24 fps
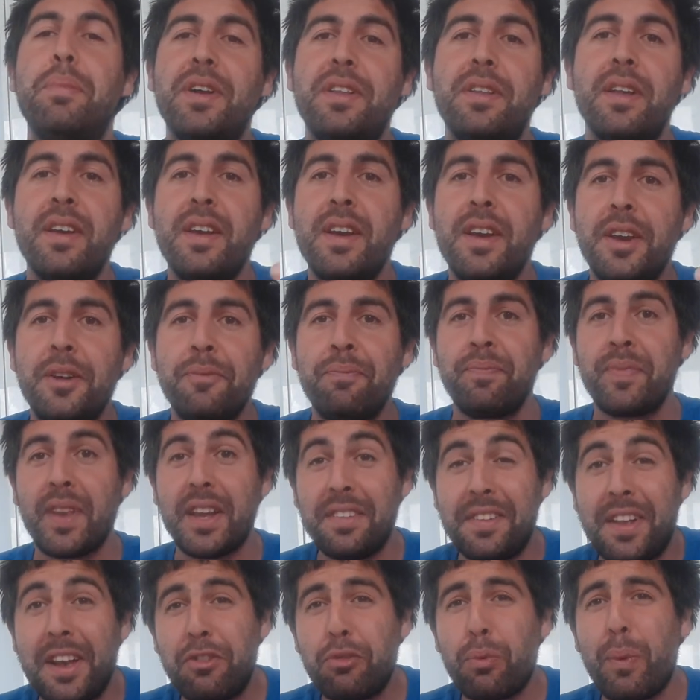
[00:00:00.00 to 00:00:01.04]
But
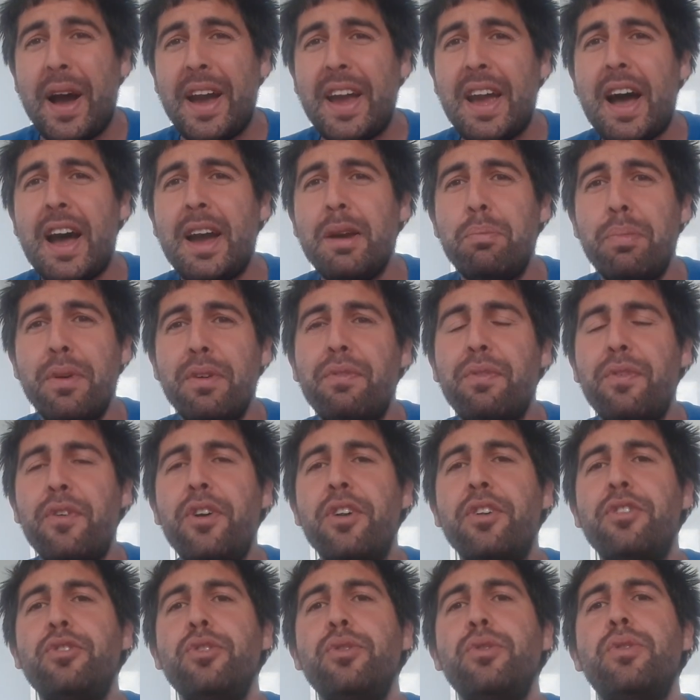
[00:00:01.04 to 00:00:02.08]
that's why I
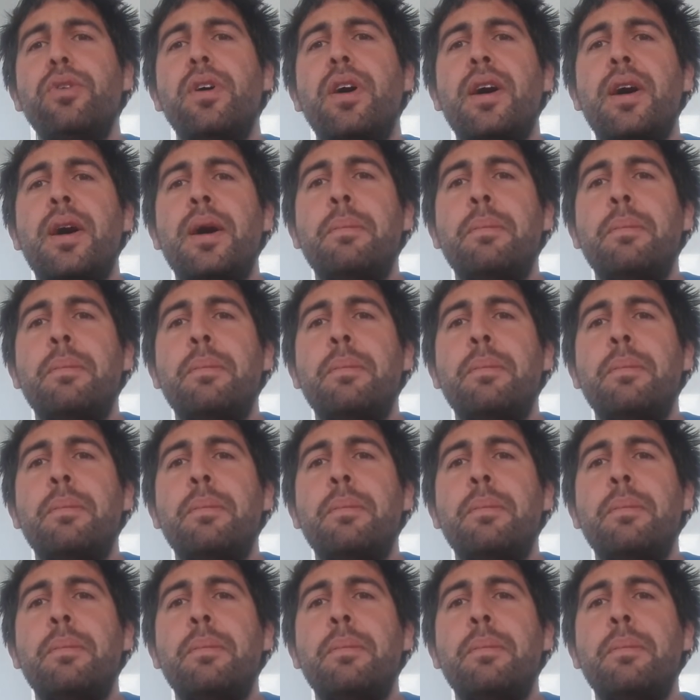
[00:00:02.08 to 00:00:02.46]
prefer to